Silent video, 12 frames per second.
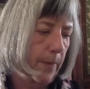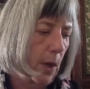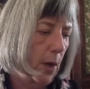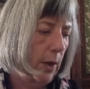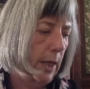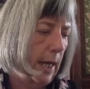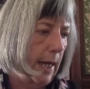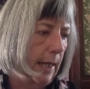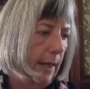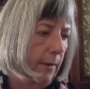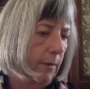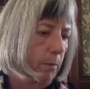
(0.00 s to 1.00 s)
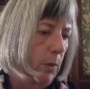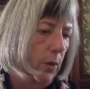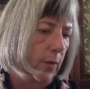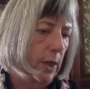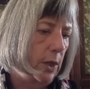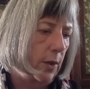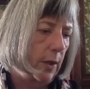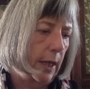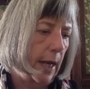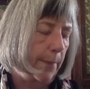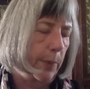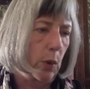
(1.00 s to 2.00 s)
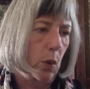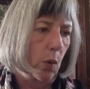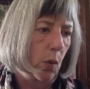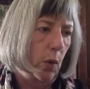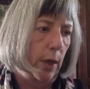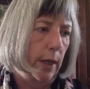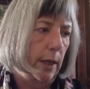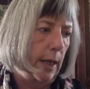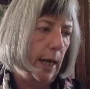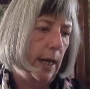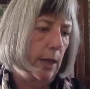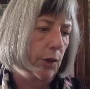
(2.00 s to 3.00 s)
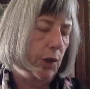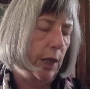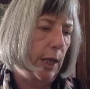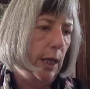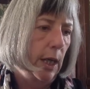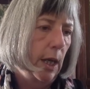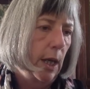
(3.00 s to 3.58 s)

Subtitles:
Okay, let's move into the Capricornian energy.